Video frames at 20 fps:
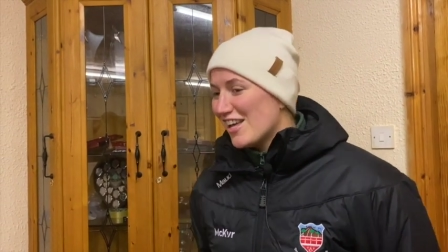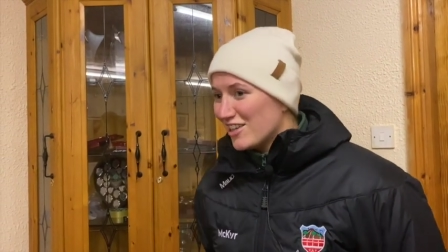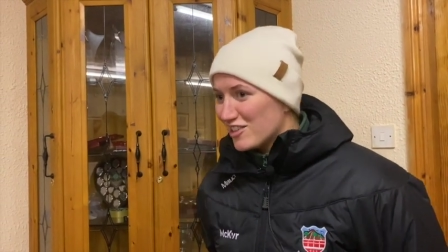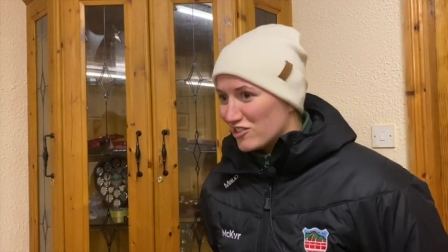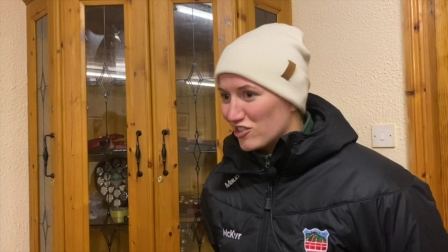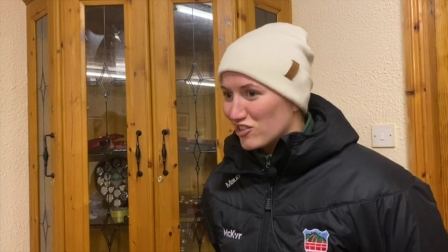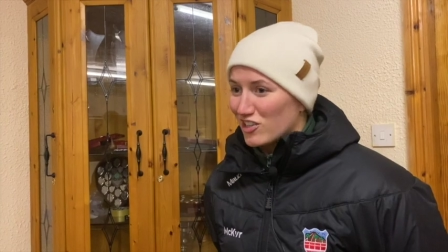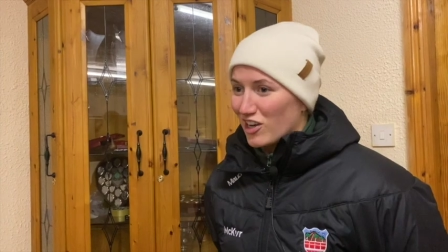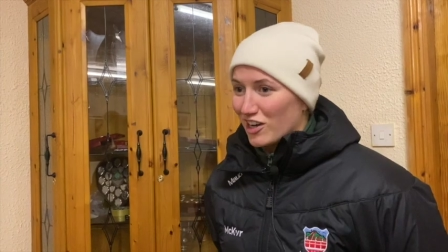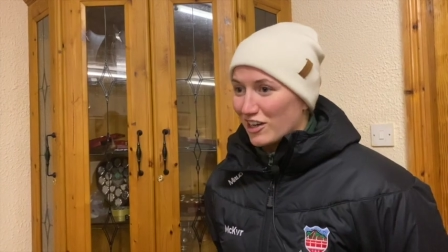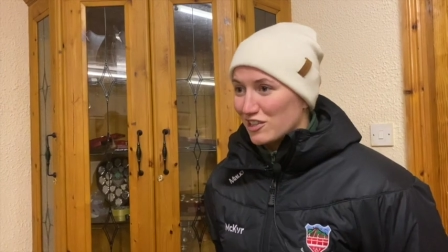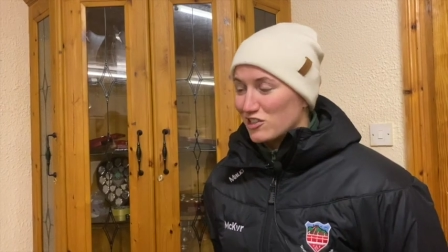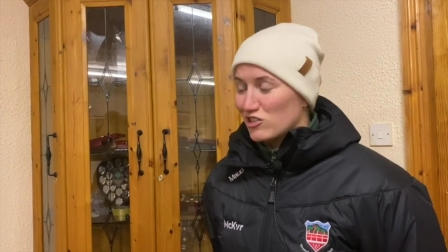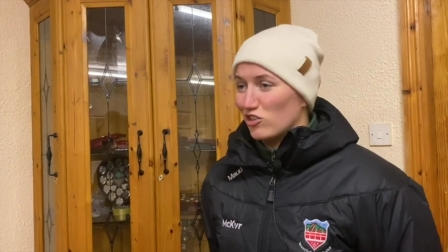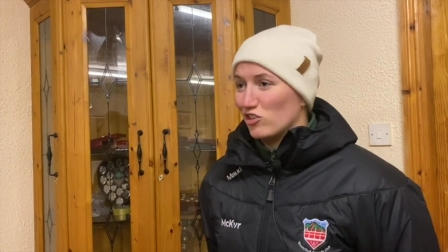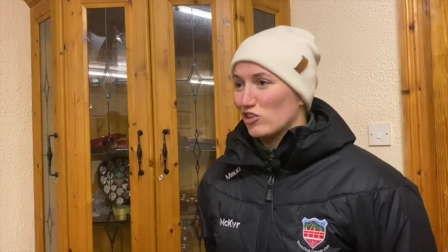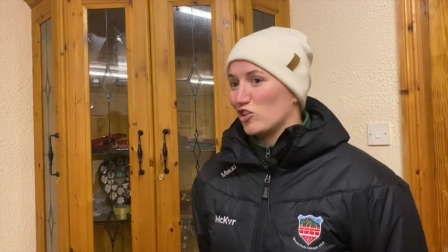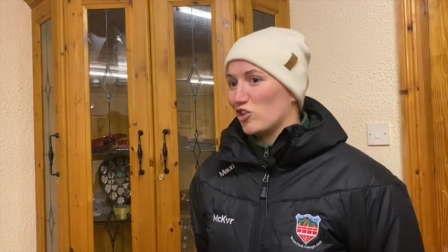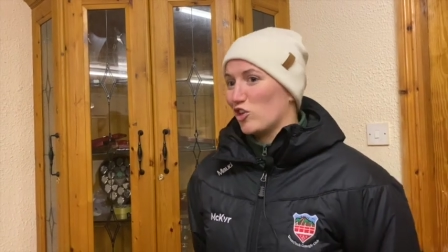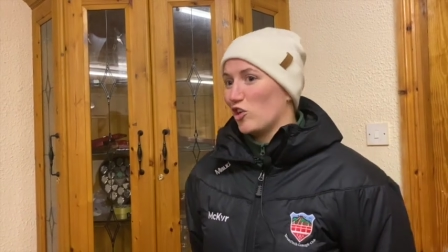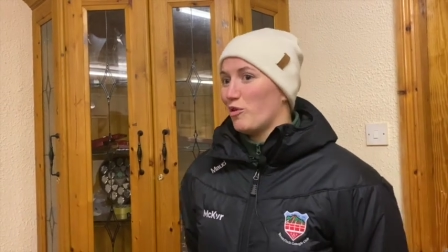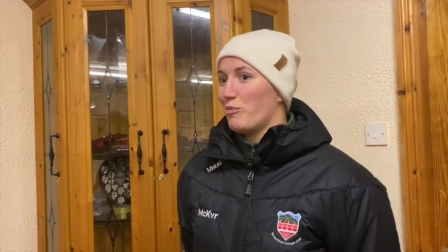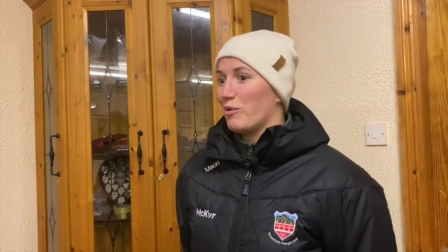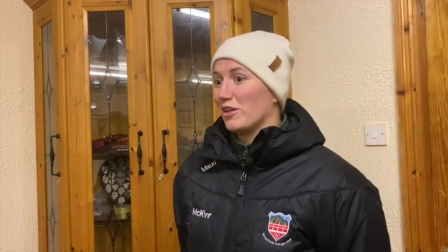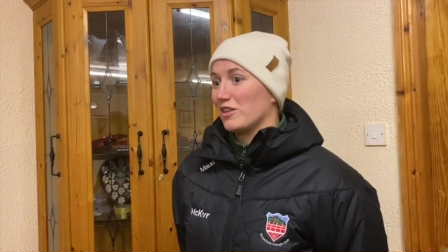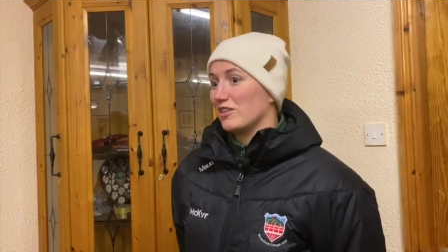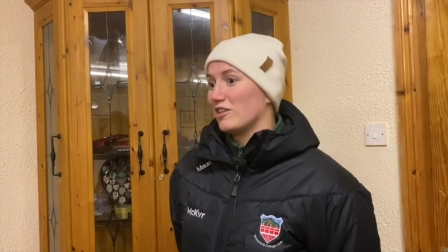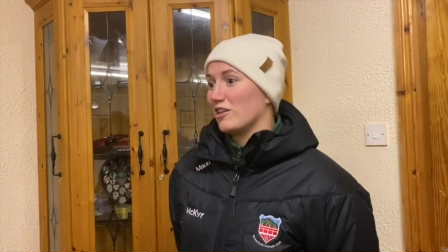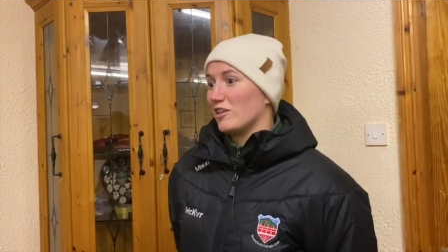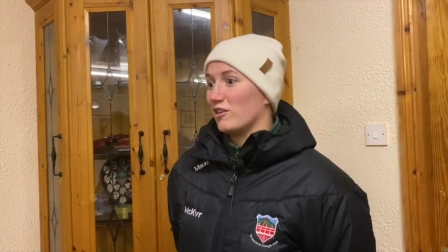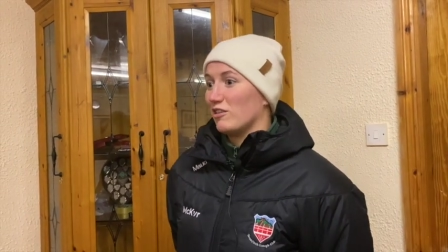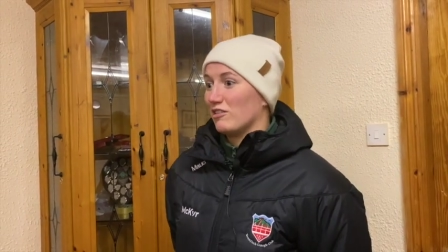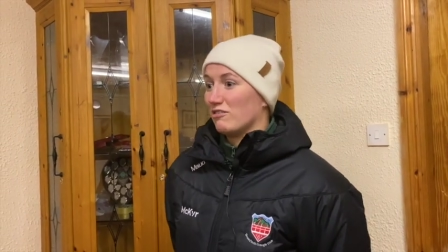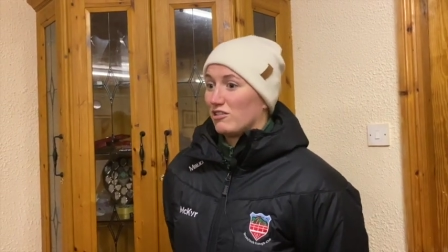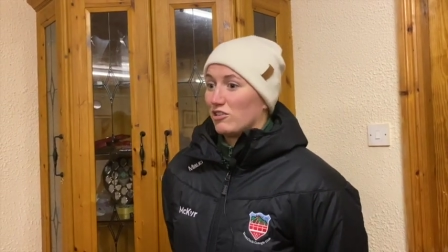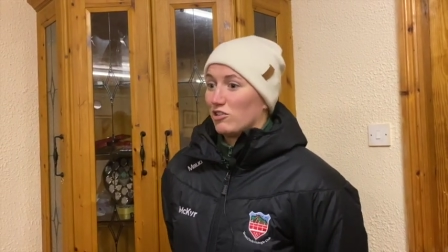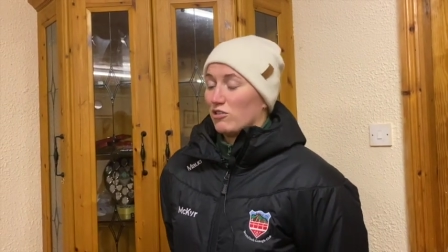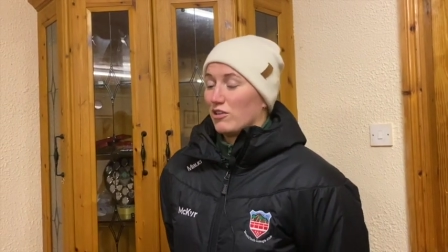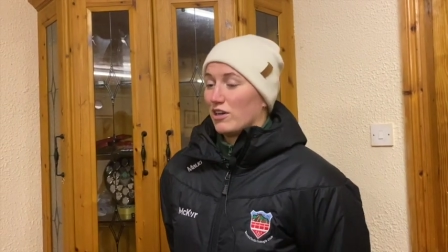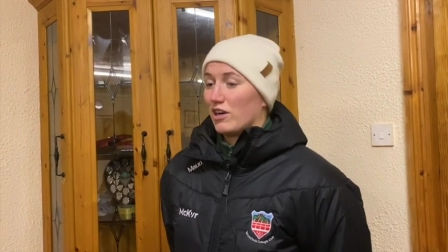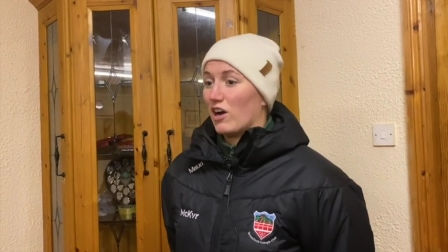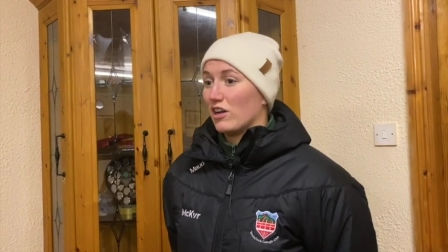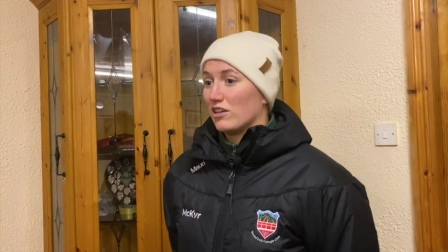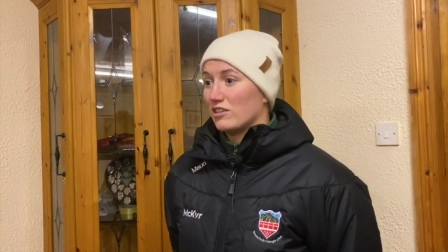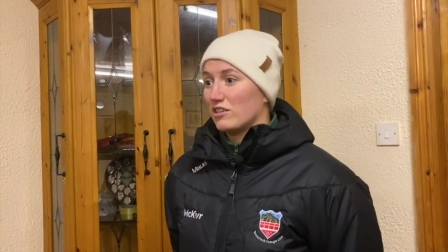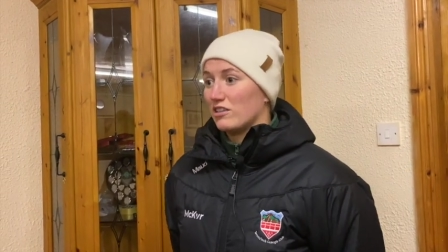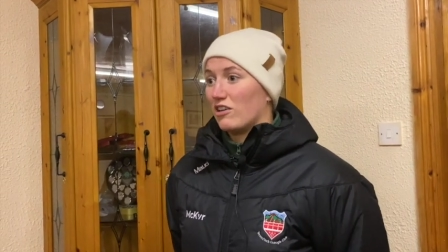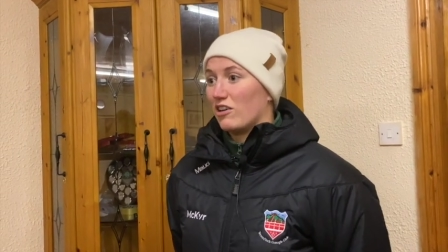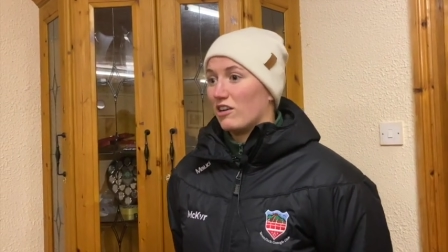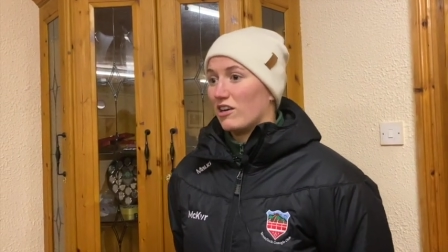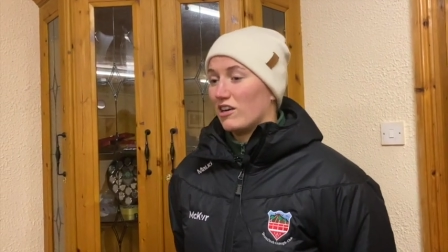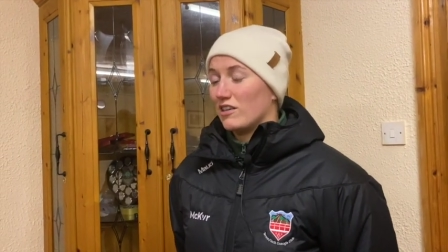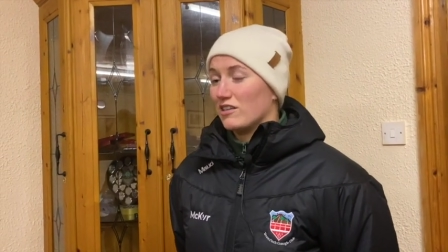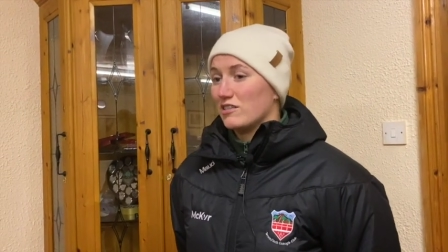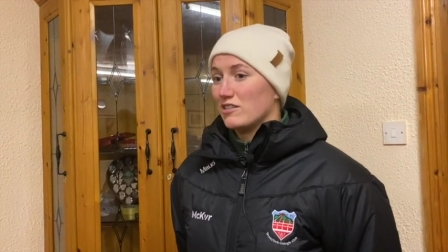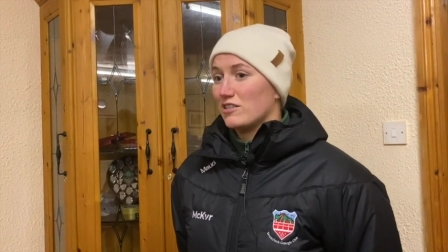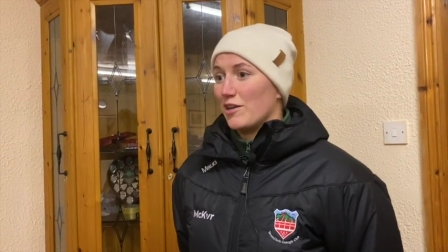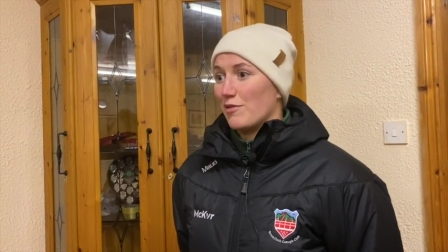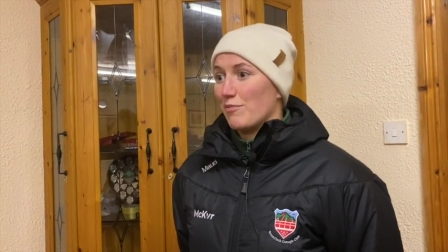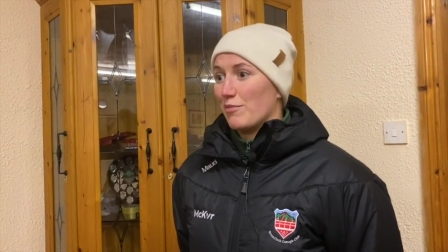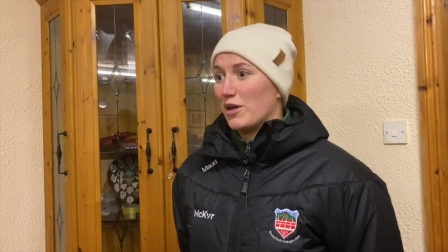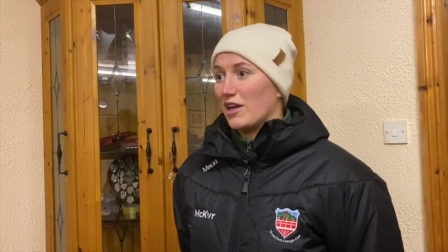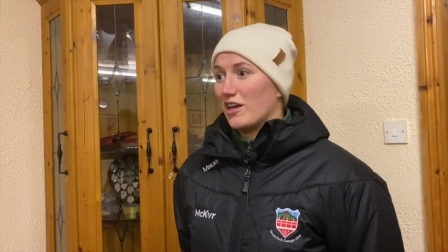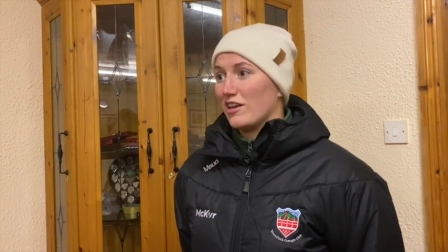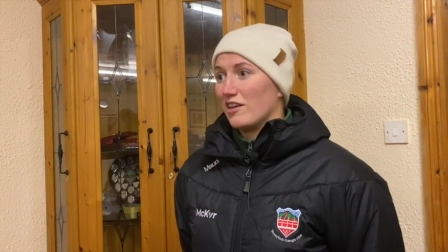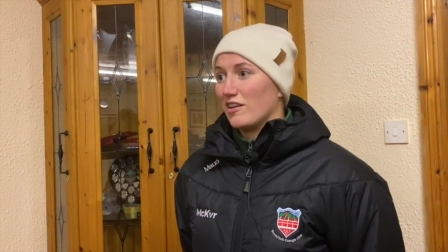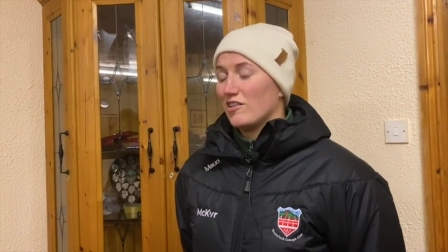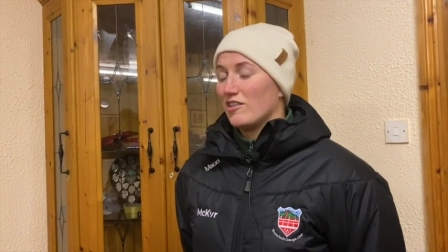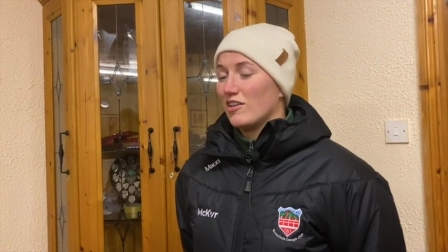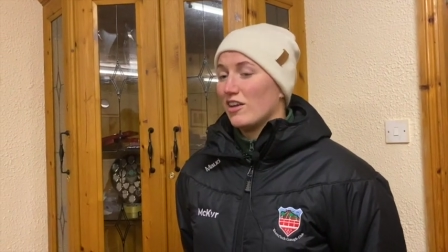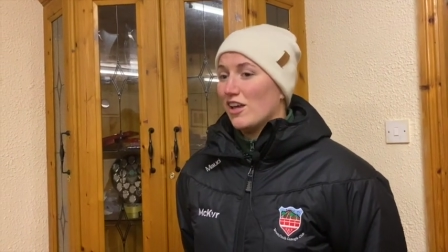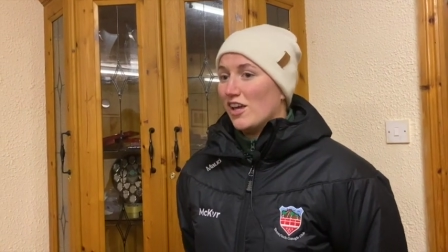just kind of sucked it up until, you know, I got to the All-Ireland semi and,